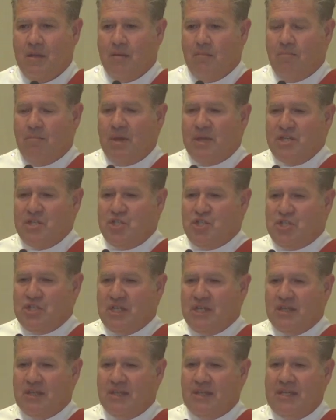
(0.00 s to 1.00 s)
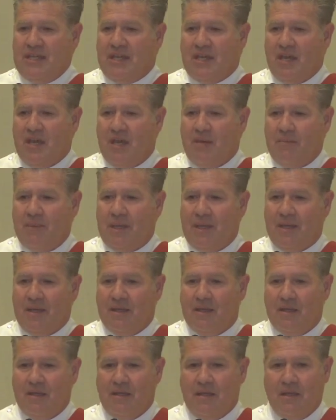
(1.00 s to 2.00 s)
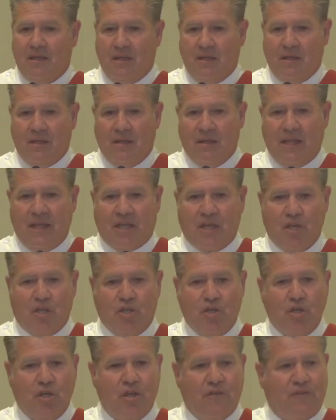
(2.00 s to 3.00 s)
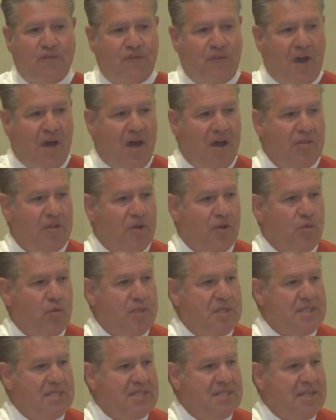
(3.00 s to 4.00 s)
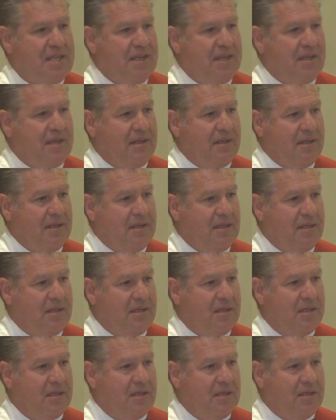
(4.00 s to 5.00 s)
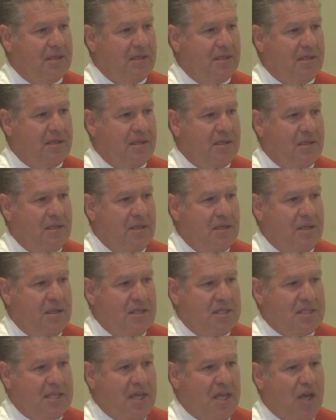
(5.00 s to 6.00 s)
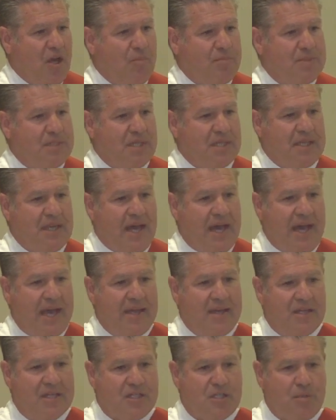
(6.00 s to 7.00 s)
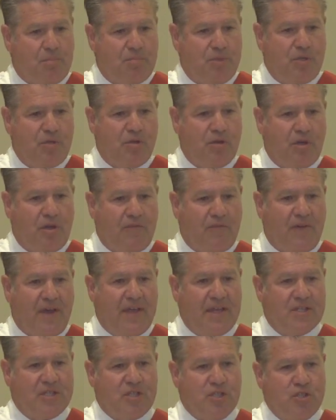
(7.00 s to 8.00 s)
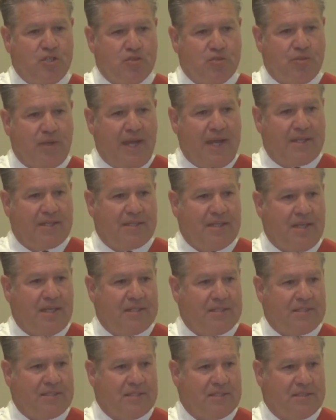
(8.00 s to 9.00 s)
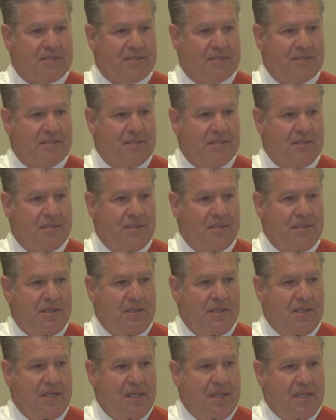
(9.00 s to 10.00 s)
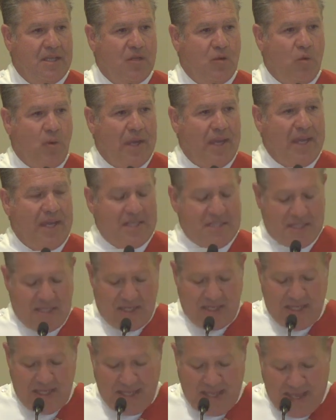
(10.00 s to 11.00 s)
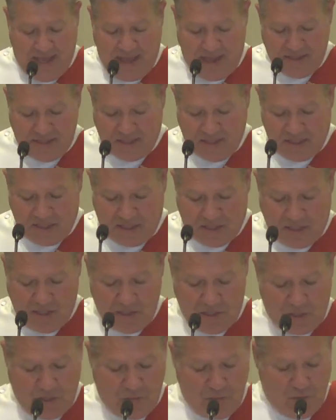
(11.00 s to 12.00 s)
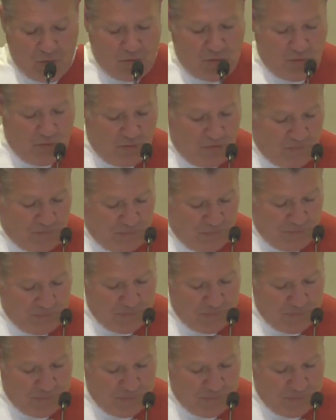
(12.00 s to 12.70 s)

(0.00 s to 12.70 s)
but gently coming, like a good father would send, to help to guide us, to purify us, to direct us in the ways that he has us to move.